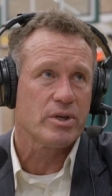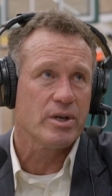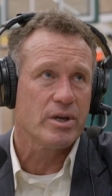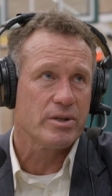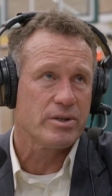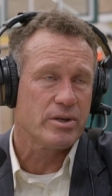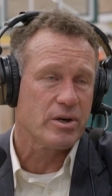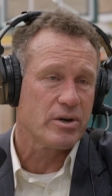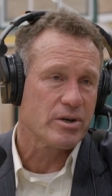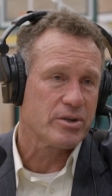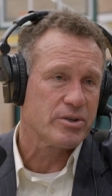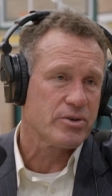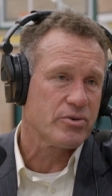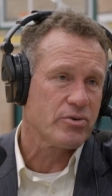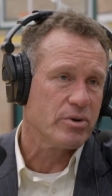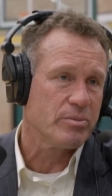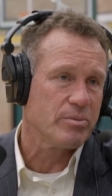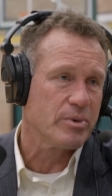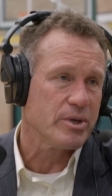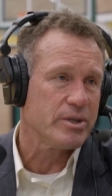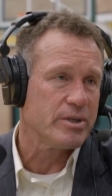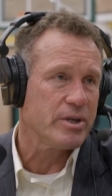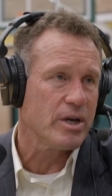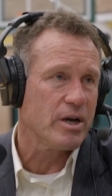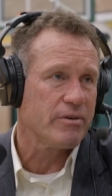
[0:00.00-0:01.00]
kids are
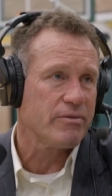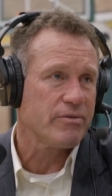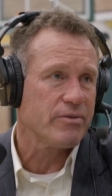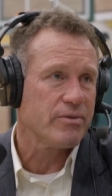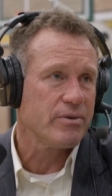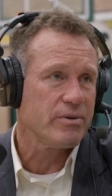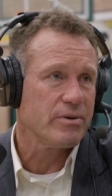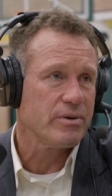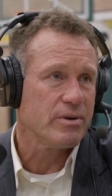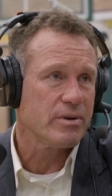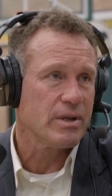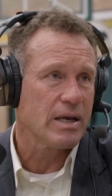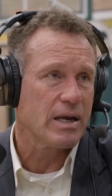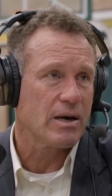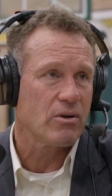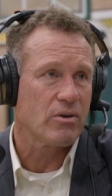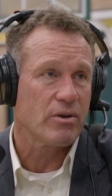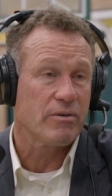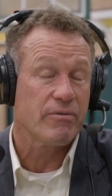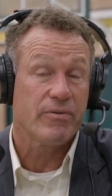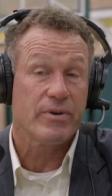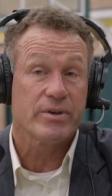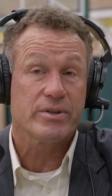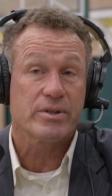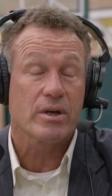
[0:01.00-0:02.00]
extremely tough, not
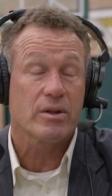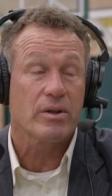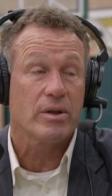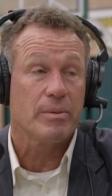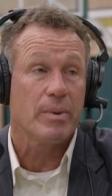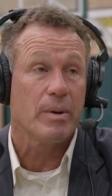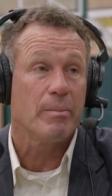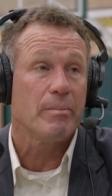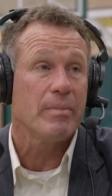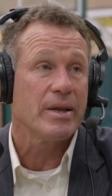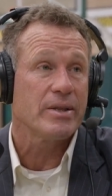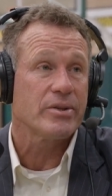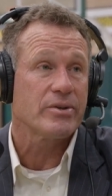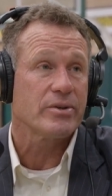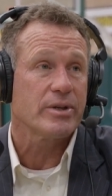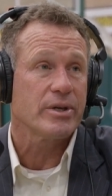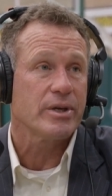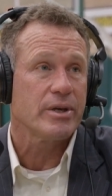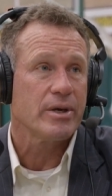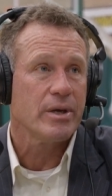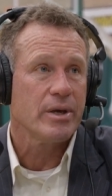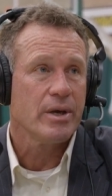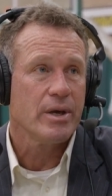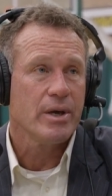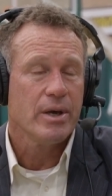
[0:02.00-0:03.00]
only physically but mentally.